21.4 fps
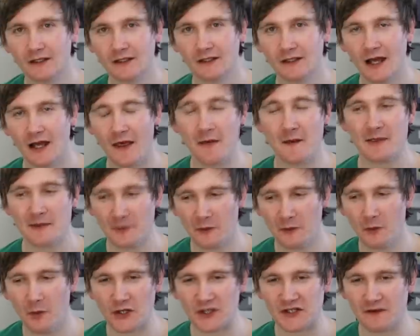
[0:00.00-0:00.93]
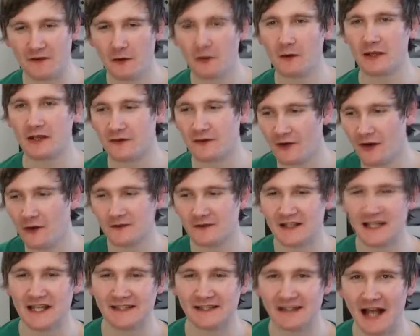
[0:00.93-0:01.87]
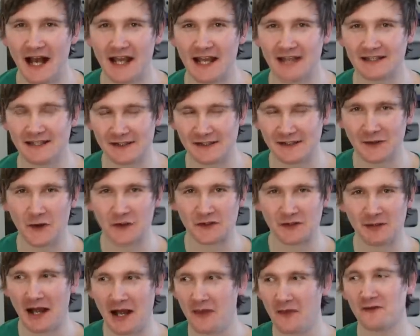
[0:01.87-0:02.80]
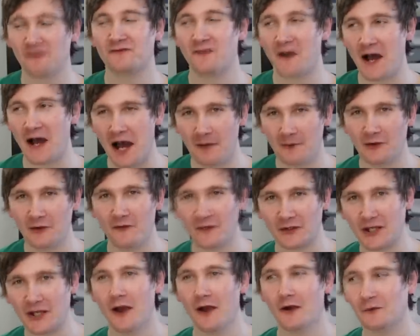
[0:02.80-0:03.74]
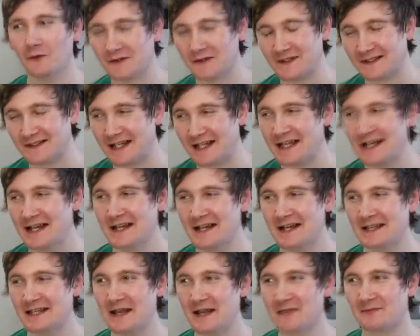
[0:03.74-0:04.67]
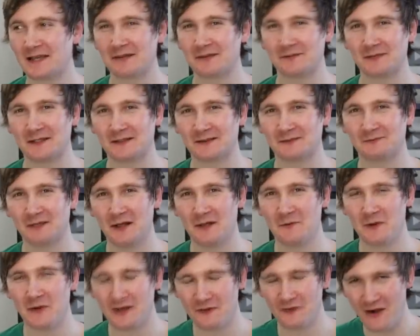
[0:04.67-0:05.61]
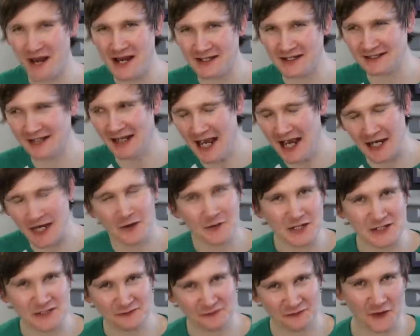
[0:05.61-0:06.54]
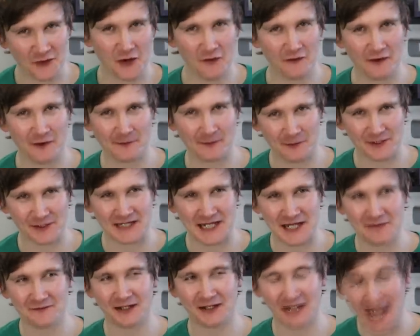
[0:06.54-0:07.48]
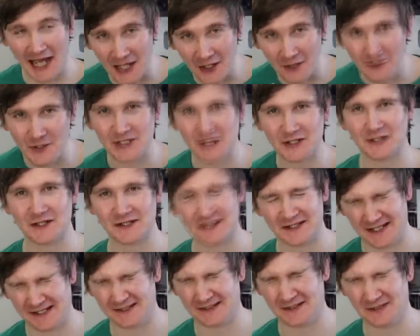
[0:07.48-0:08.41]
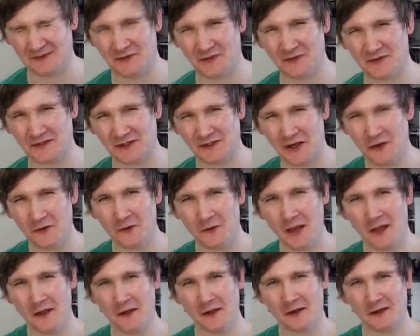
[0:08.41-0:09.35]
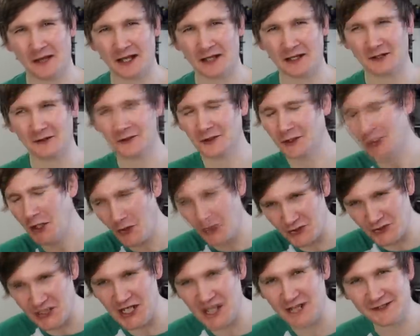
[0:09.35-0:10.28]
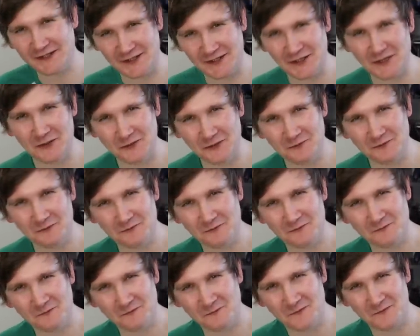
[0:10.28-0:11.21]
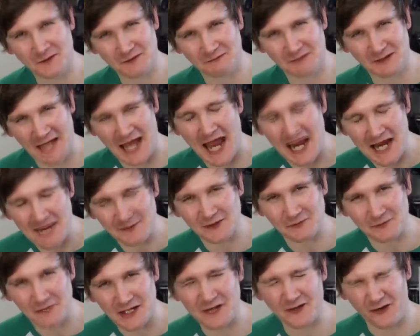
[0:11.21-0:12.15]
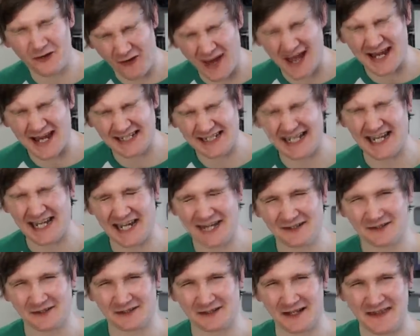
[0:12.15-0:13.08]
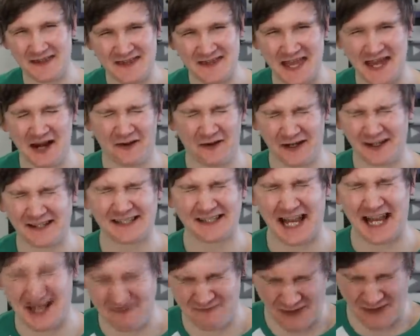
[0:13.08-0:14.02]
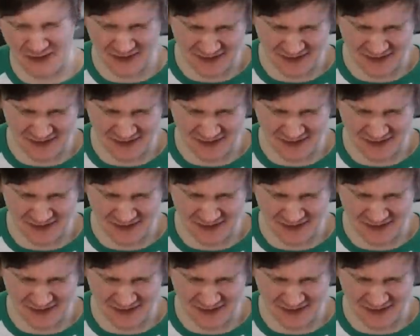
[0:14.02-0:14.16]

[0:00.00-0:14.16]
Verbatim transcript: And then people watching, oh, he throws these dice and he talks about like the farmer and the cones. It's like, yeah, but that's because we, uh, we created language for it and we wanted to keep the language consistent, but there's no like logic to the game as we created it. It's just a thing on a table.